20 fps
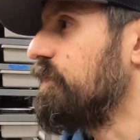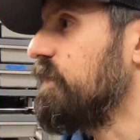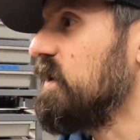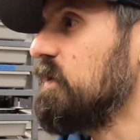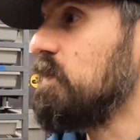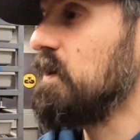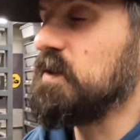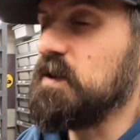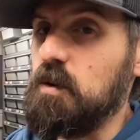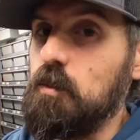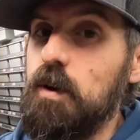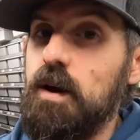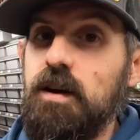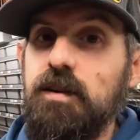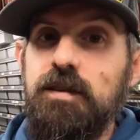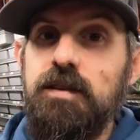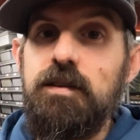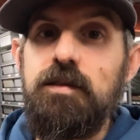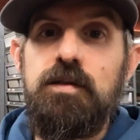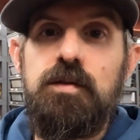especially
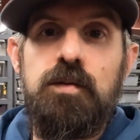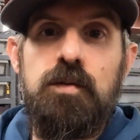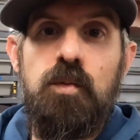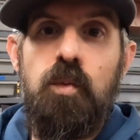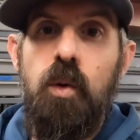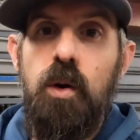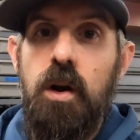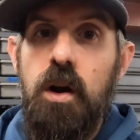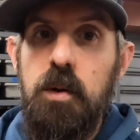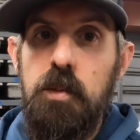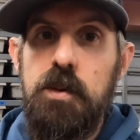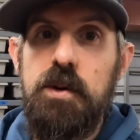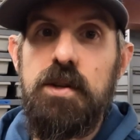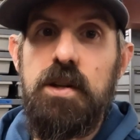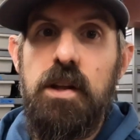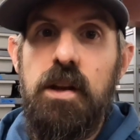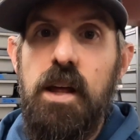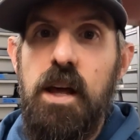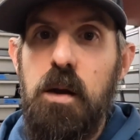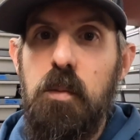because he's
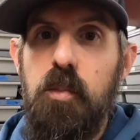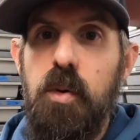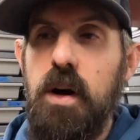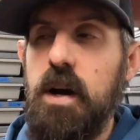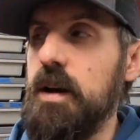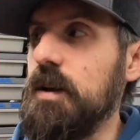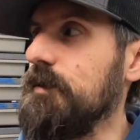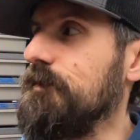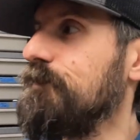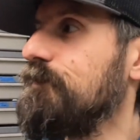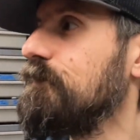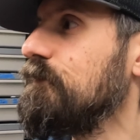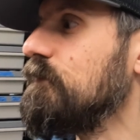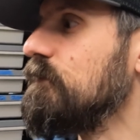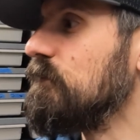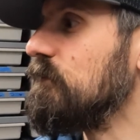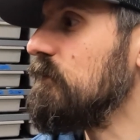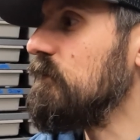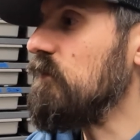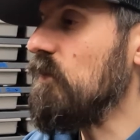100% het pied,
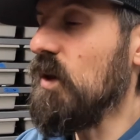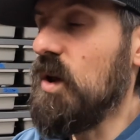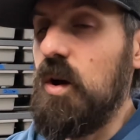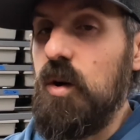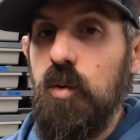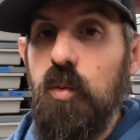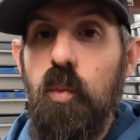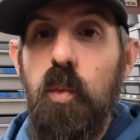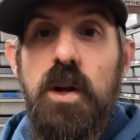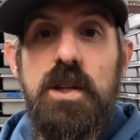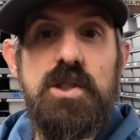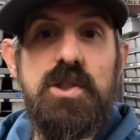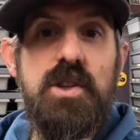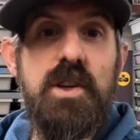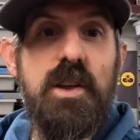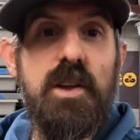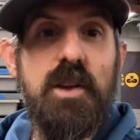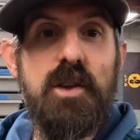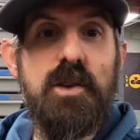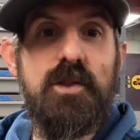which
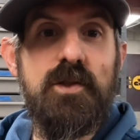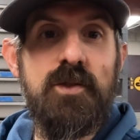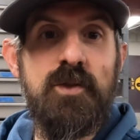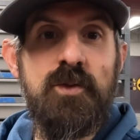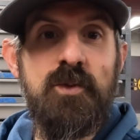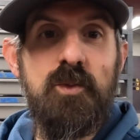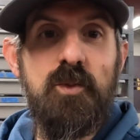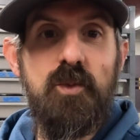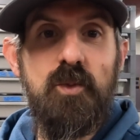is